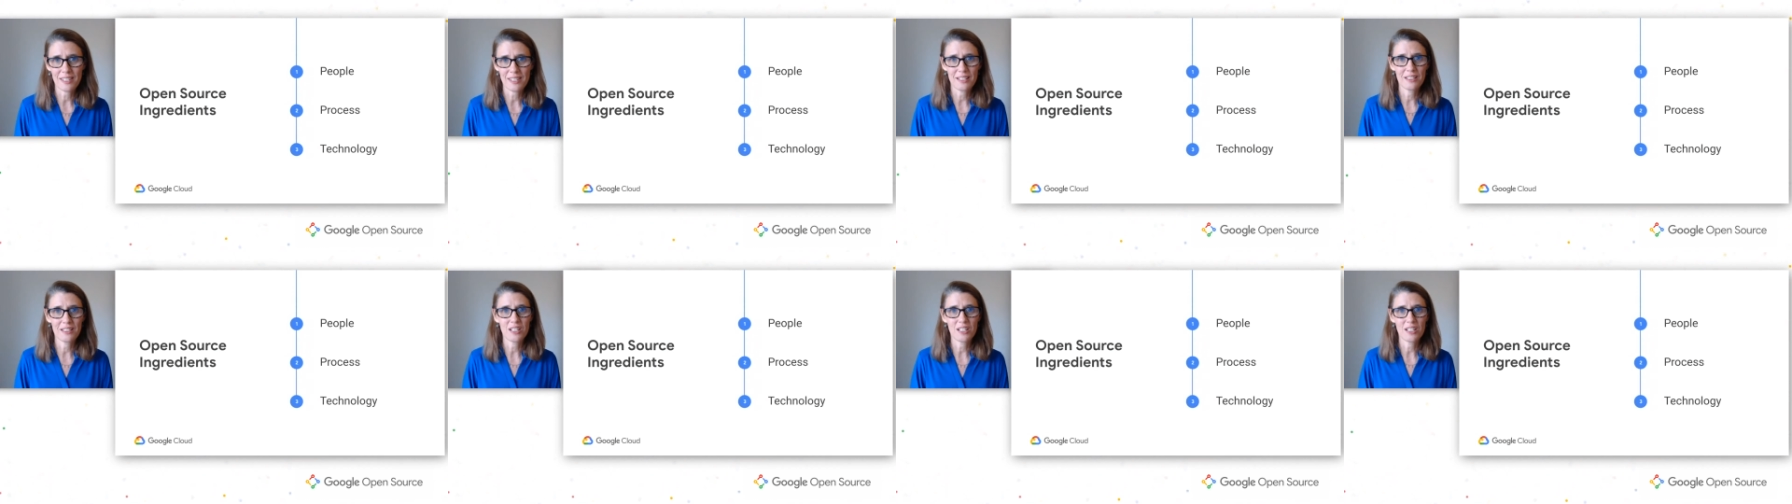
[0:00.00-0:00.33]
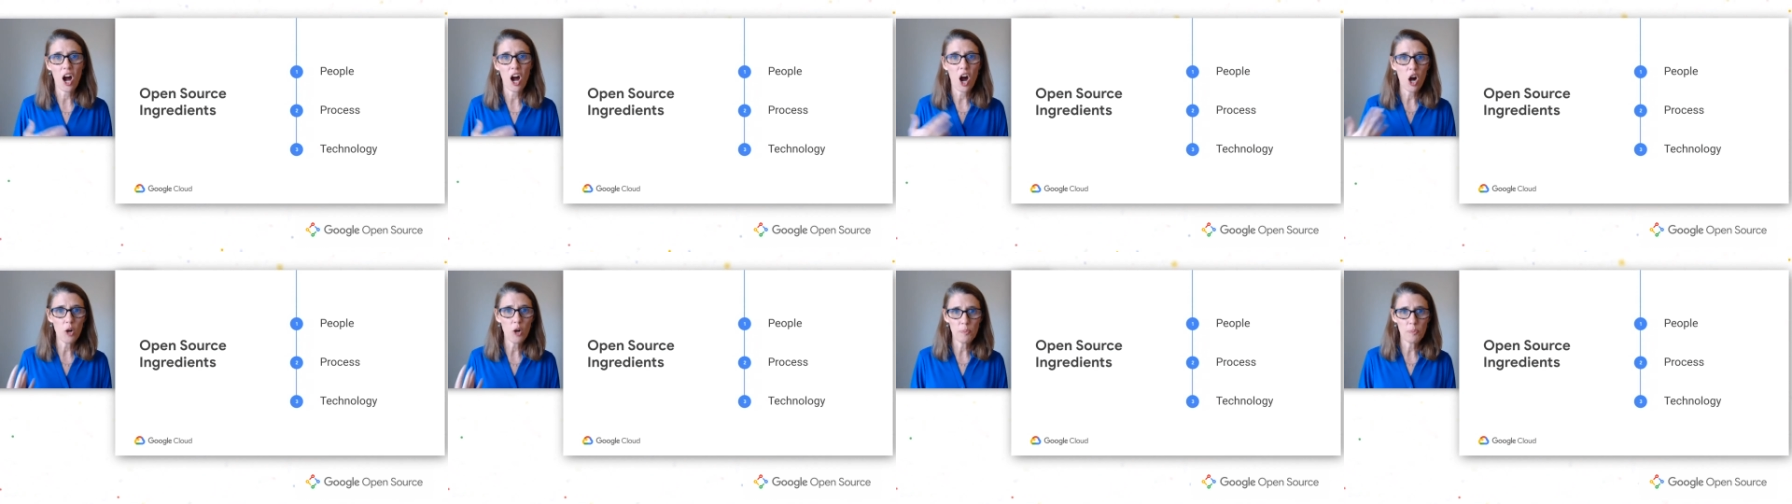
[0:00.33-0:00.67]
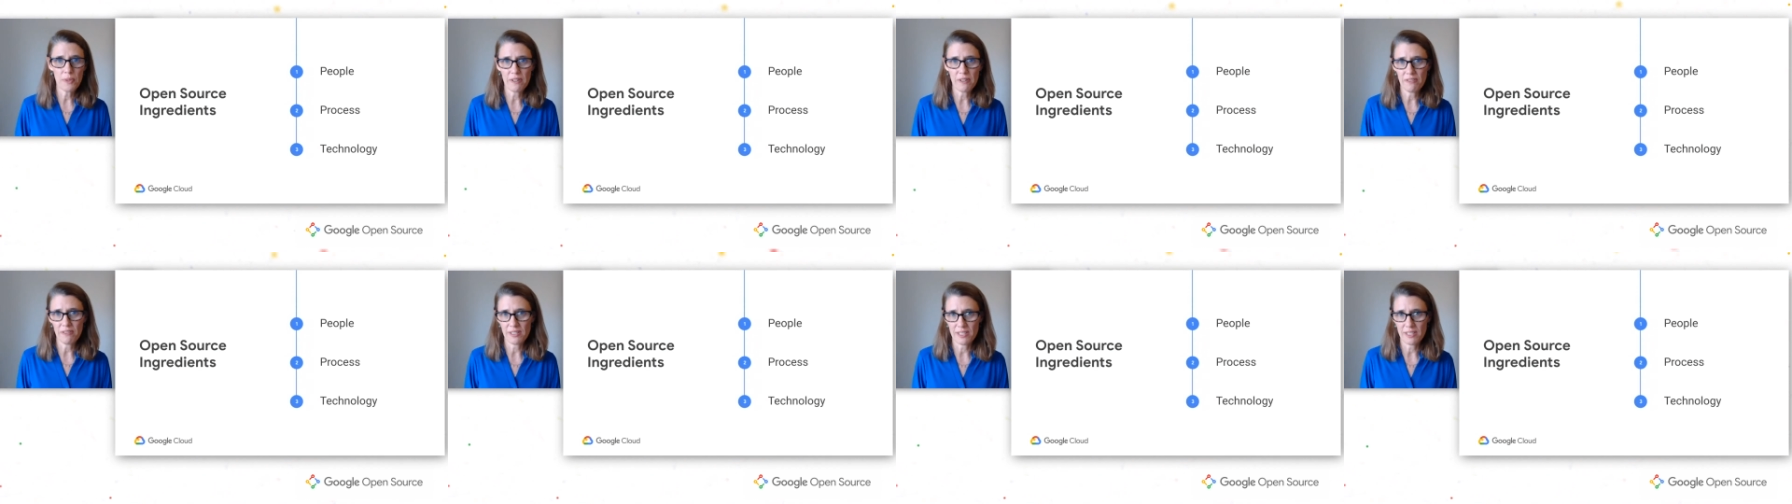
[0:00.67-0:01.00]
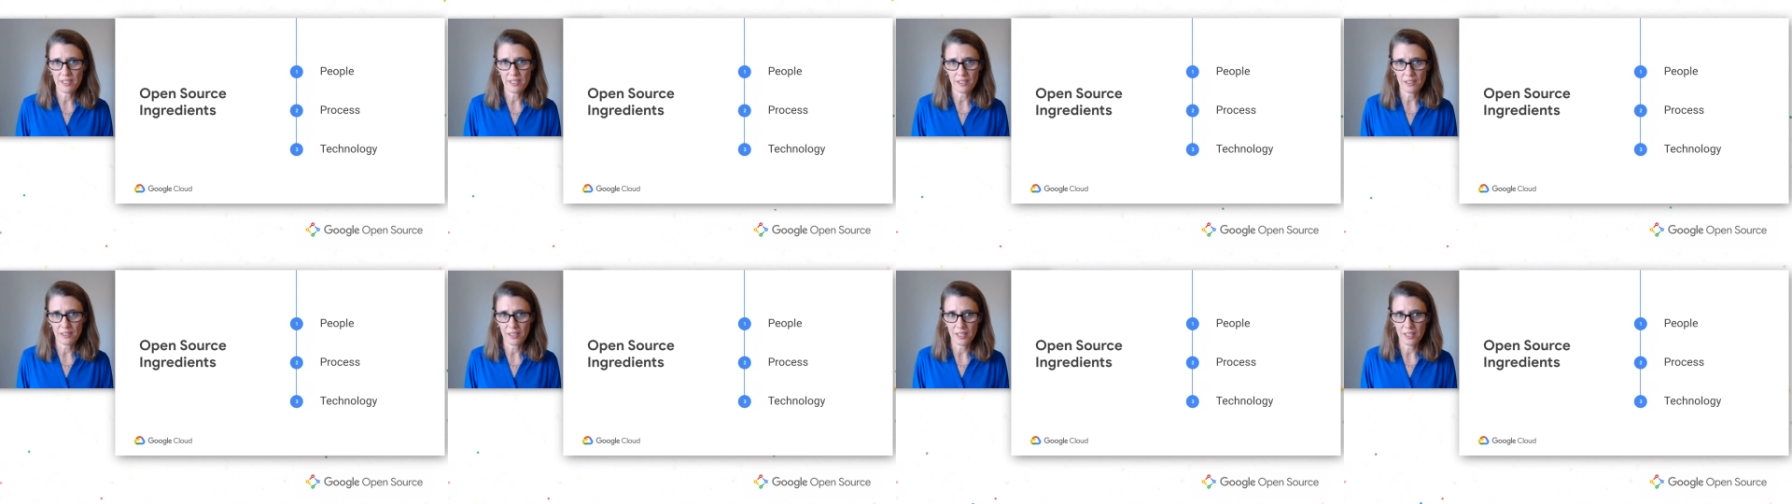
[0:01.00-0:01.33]
and to all be
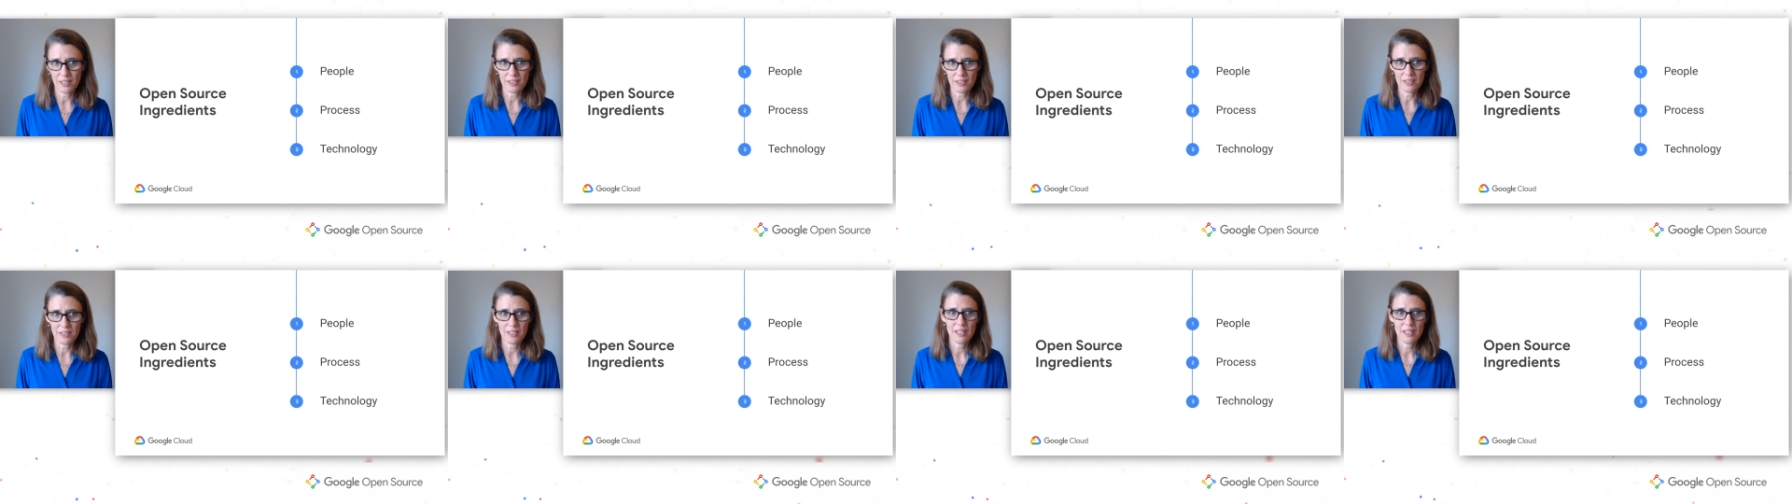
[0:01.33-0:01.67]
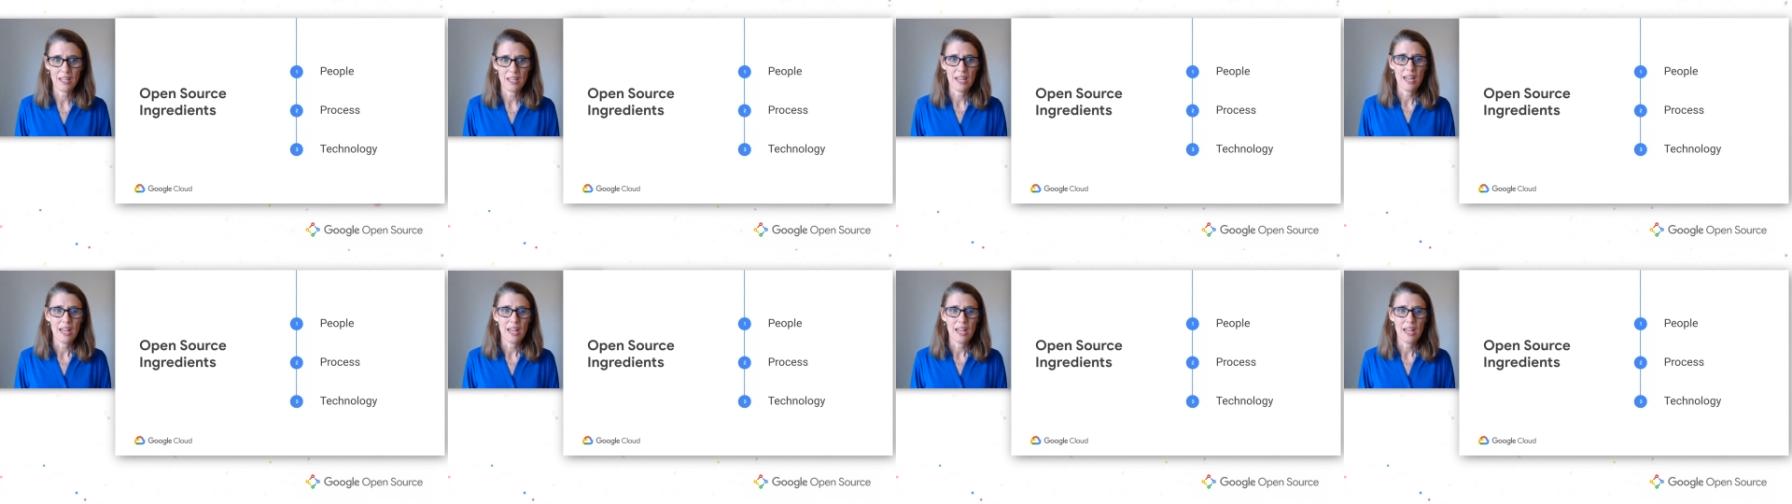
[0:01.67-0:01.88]
resilient.